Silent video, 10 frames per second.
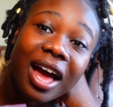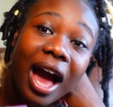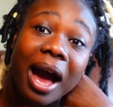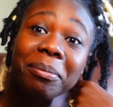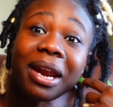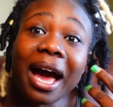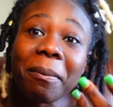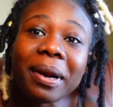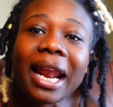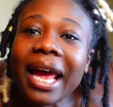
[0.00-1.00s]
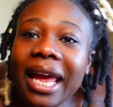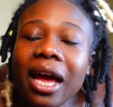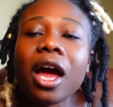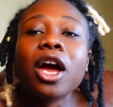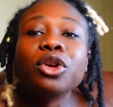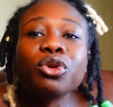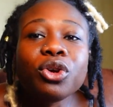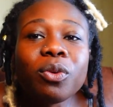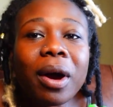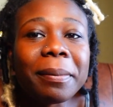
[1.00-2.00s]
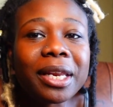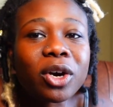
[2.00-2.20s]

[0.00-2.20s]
I'm not playing. Do you want me